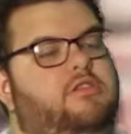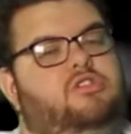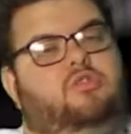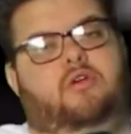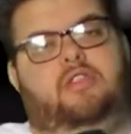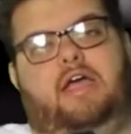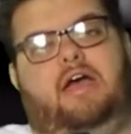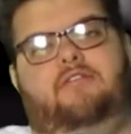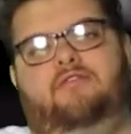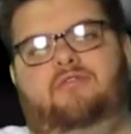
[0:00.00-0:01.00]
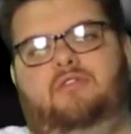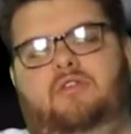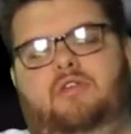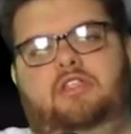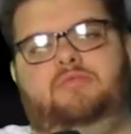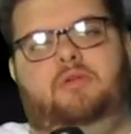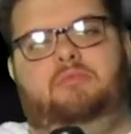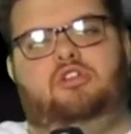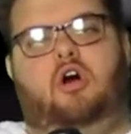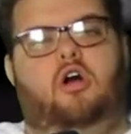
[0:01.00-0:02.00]
store, they have, it's pretty
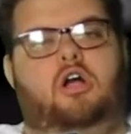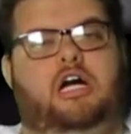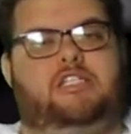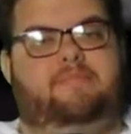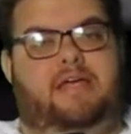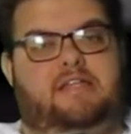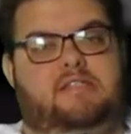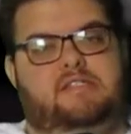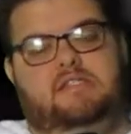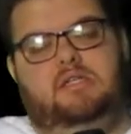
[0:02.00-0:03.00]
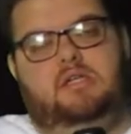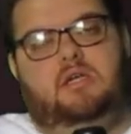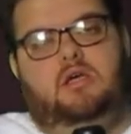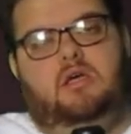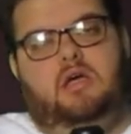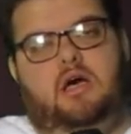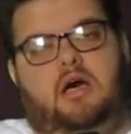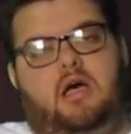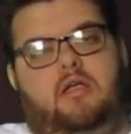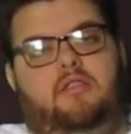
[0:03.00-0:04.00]
much all cosmetics.
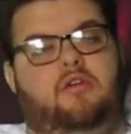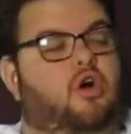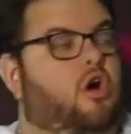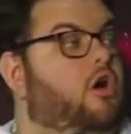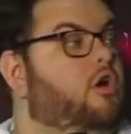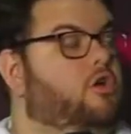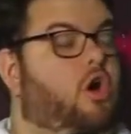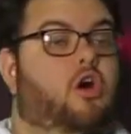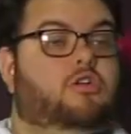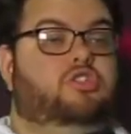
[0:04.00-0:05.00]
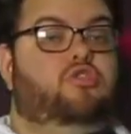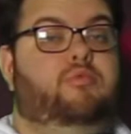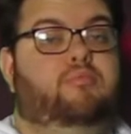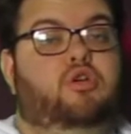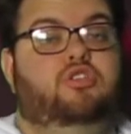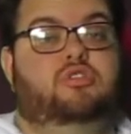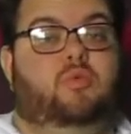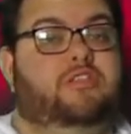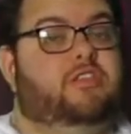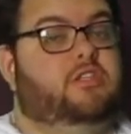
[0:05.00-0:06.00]
There are cards you can purchase
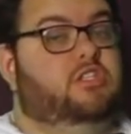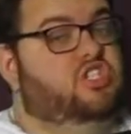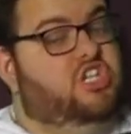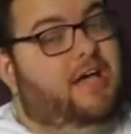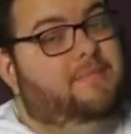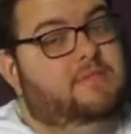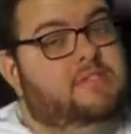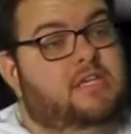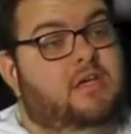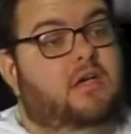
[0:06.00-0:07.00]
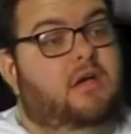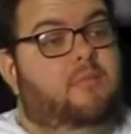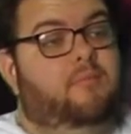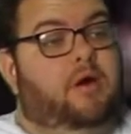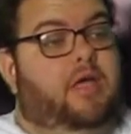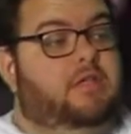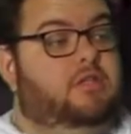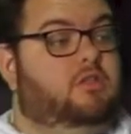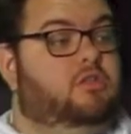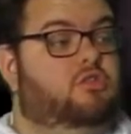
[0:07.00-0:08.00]
with gems, but
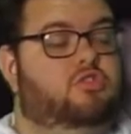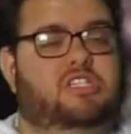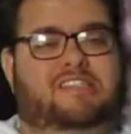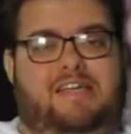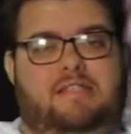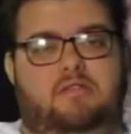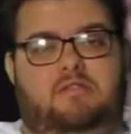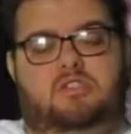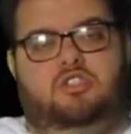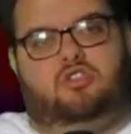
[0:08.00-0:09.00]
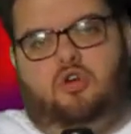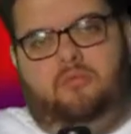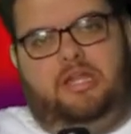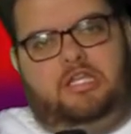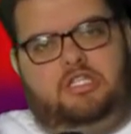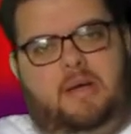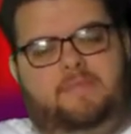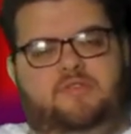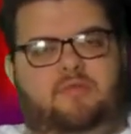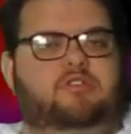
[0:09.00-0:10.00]
you just get so many
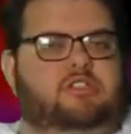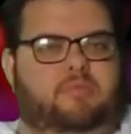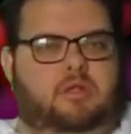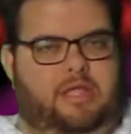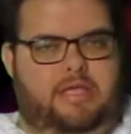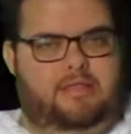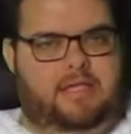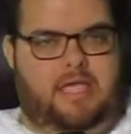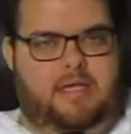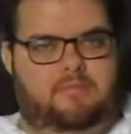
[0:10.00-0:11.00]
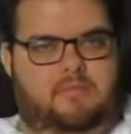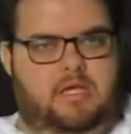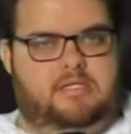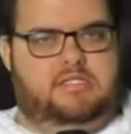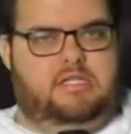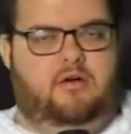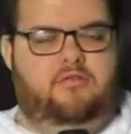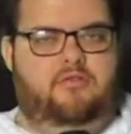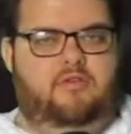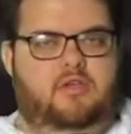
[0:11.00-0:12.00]
gems from just playing the game
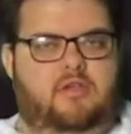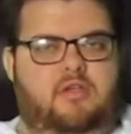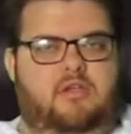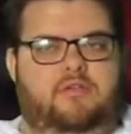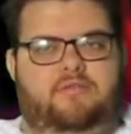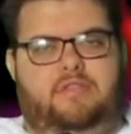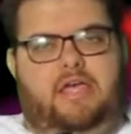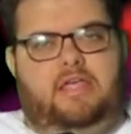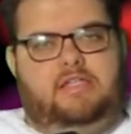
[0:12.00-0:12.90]
itself that